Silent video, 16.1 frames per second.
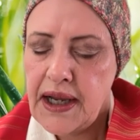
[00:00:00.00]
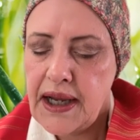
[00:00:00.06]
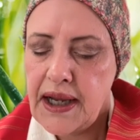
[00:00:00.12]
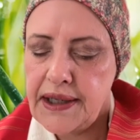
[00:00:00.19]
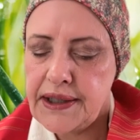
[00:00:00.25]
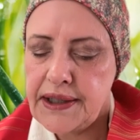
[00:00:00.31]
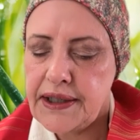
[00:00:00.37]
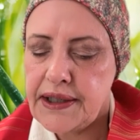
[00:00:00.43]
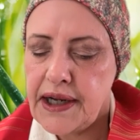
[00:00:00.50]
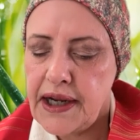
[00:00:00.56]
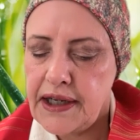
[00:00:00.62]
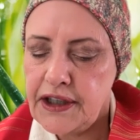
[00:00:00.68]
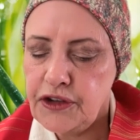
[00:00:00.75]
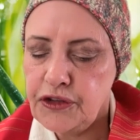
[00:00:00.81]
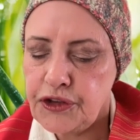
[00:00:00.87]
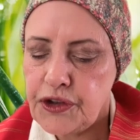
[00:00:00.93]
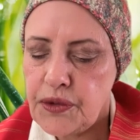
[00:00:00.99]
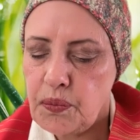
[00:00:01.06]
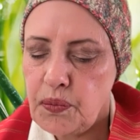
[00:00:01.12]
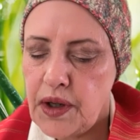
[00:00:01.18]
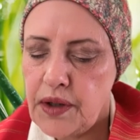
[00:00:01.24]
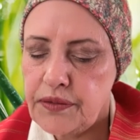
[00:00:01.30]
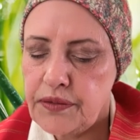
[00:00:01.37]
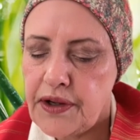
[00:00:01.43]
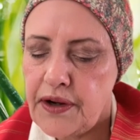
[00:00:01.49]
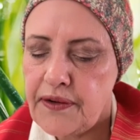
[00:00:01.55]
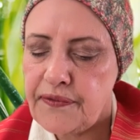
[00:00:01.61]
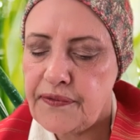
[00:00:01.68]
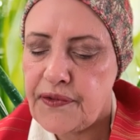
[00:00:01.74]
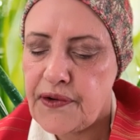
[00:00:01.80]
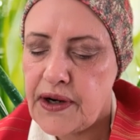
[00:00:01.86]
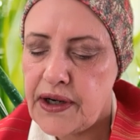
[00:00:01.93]
And an ancient, well known
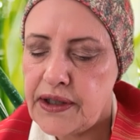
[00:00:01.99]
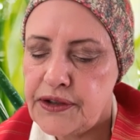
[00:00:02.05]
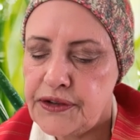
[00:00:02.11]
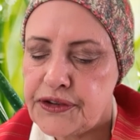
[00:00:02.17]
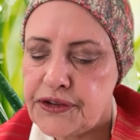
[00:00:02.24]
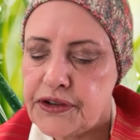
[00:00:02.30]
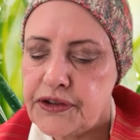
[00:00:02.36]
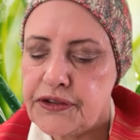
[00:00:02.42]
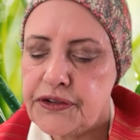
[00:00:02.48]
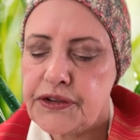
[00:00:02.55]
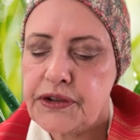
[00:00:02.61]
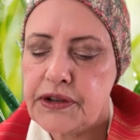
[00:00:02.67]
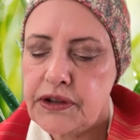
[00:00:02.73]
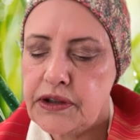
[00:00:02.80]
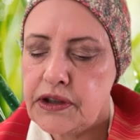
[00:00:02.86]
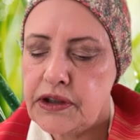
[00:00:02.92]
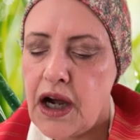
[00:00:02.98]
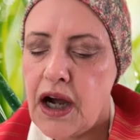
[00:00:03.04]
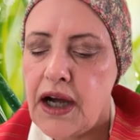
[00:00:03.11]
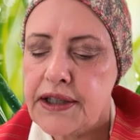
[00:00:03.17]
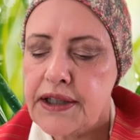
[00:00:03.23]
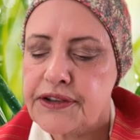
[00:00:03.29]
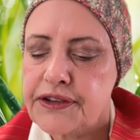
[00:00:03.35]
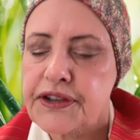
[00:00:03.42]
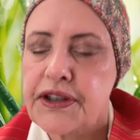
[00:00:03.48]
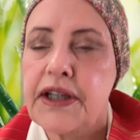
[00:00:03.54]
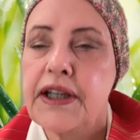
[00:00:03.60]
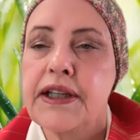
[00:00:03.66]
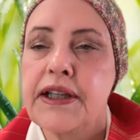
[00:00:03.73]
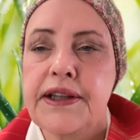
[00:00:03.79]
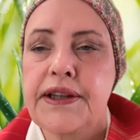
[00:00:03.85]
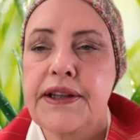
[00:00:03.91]
phrase is God is
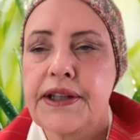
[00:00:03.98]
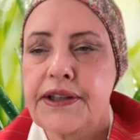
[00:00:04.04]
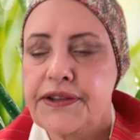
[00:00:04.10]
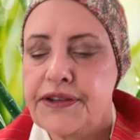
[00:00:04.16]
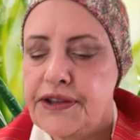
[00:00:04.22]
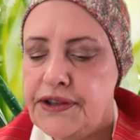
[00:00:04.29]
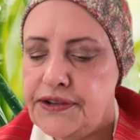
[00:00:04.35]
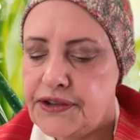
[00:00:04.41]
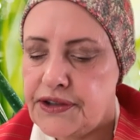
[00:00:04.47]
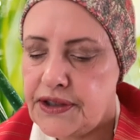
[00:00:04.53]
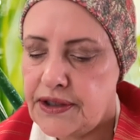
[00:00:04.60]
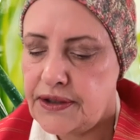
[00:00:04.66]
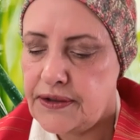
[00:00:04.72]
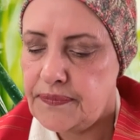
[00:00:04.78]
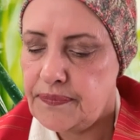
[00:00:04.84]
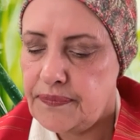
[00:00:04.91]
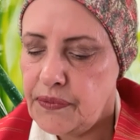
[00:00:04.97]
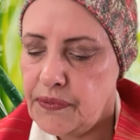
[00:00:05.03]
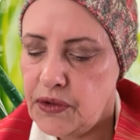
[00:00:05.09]
in the detail,